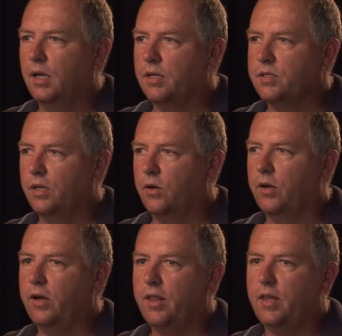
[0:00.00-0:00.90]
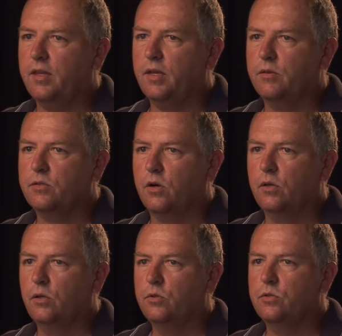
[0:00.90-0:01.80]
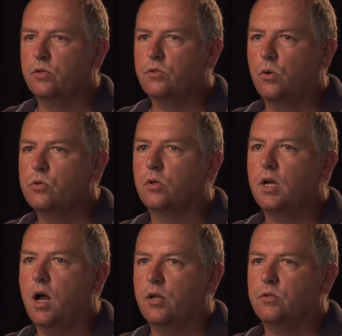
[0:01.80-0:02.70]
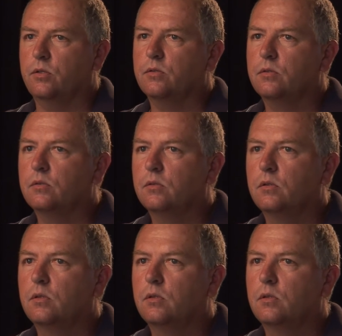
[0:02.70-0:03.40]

Like I said earlier, I think they started losing their social conscience